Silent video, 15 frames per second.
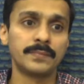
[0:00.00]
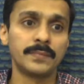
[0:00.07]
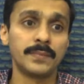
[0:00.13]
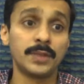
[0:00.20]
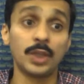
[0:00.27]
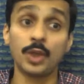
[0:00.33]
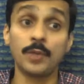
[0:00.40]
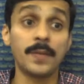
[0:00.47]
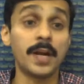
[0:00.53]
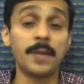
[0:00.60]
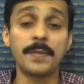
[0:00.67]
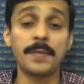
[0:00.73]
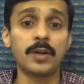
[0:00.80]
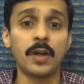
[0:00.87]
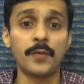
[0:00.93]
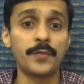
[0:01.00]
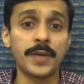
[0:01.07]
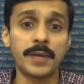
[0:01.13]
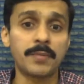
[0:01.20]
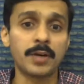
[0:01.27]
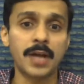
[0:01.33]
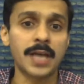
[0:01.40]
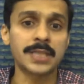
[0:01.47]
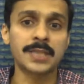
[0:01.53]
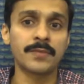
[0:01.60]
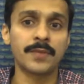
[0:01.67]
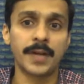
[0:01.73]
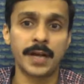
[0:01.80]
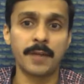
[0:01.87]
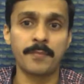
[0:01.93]
Now, you may not be confident about
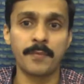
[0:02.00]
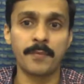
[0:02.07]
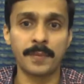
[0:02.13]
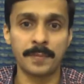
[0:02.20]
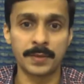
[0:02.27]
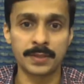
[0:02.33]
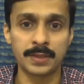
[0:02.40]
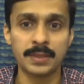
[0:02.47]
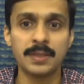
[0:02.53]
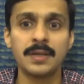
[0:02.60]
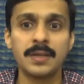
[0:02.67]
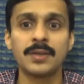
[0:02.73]
asking 150%.